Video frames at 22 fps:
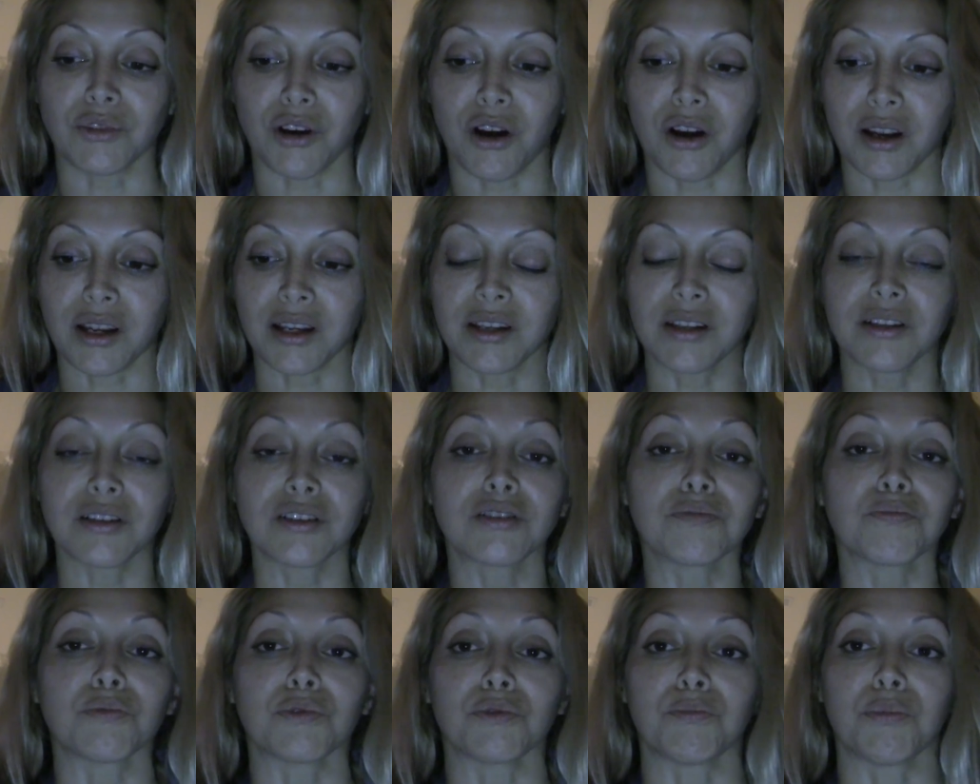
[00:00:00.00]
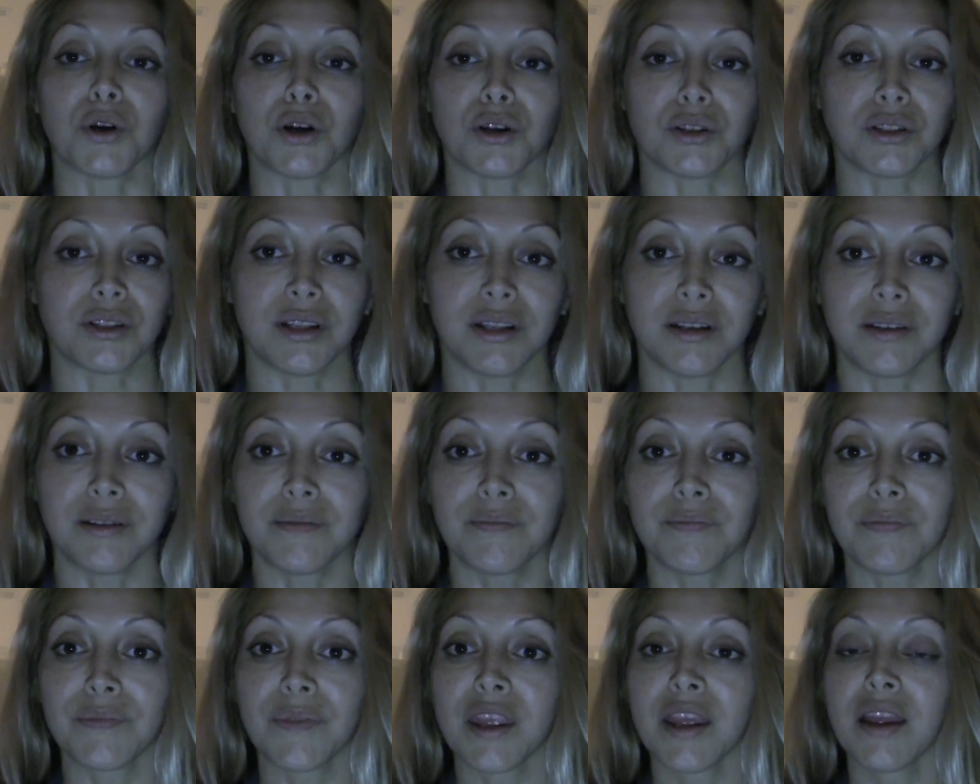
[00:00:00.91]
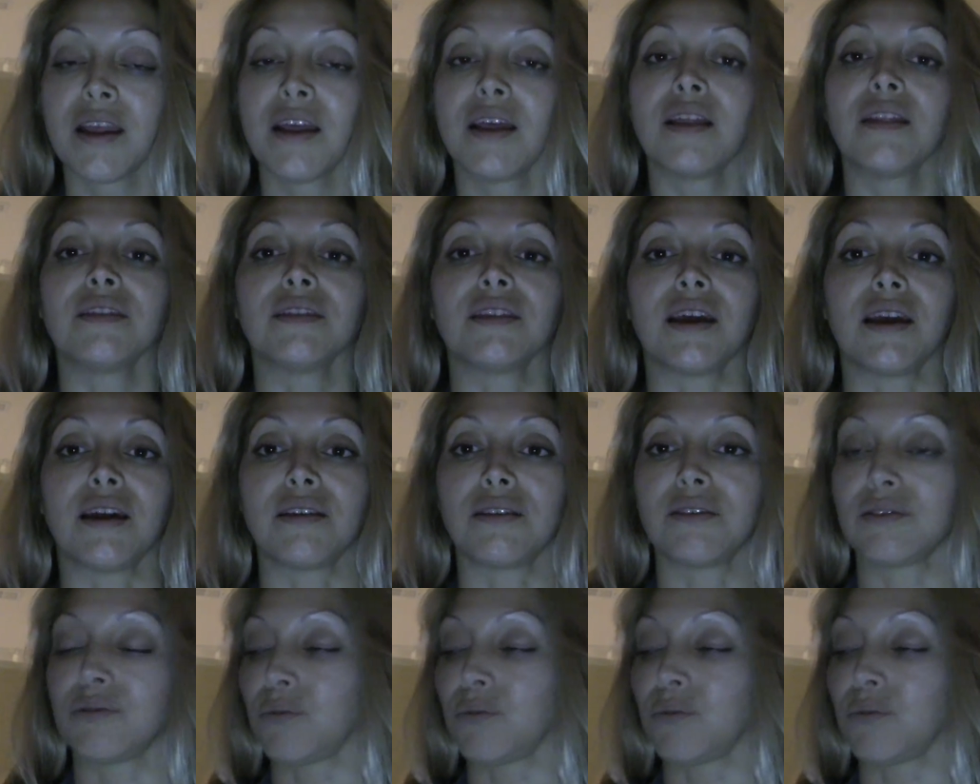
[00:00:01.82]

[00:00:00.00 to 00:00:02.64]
talking to this person that